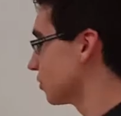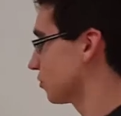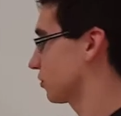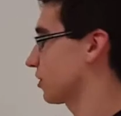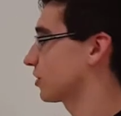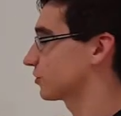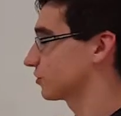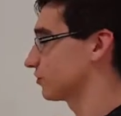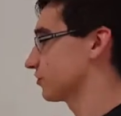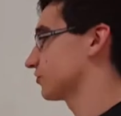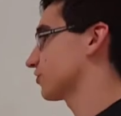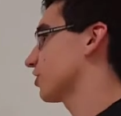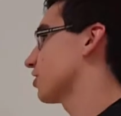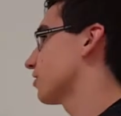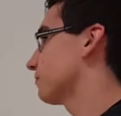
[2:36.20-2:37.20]
Okay, so this
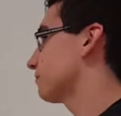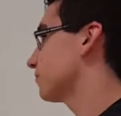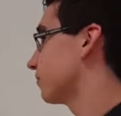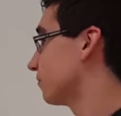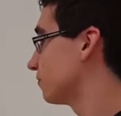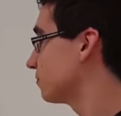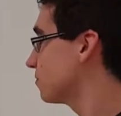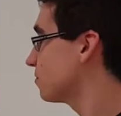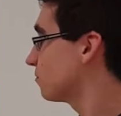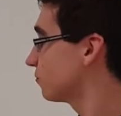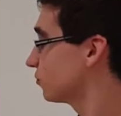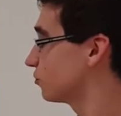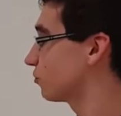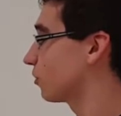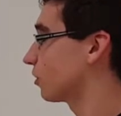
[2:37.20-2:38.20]
time
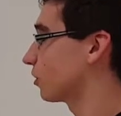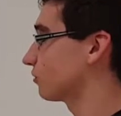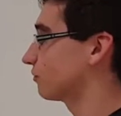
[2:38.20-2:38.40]
you are